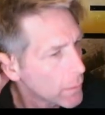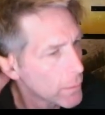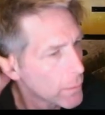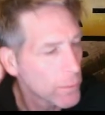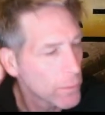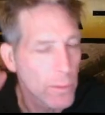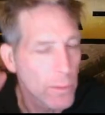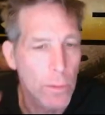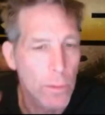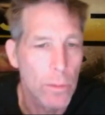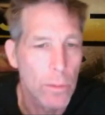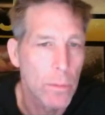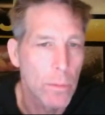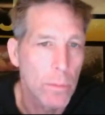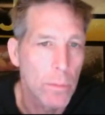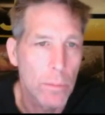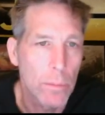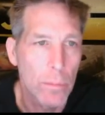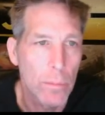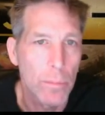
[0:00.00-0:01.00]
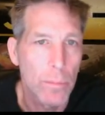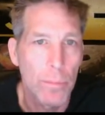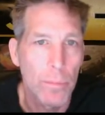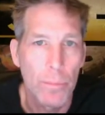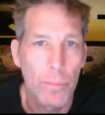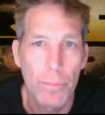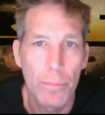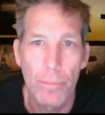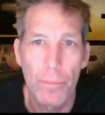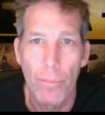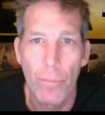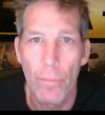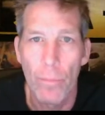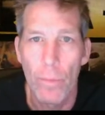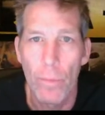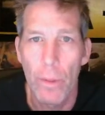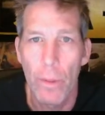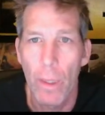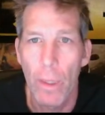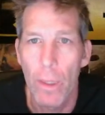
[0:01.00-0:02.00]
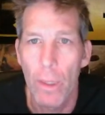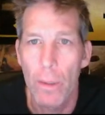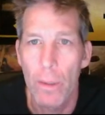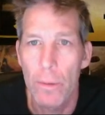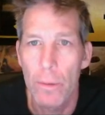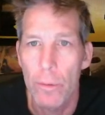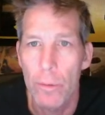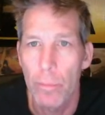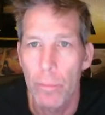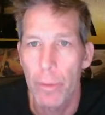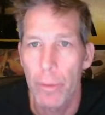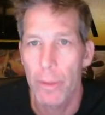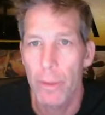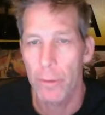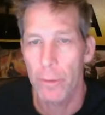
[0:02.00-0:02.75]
So, yeah, let's go back to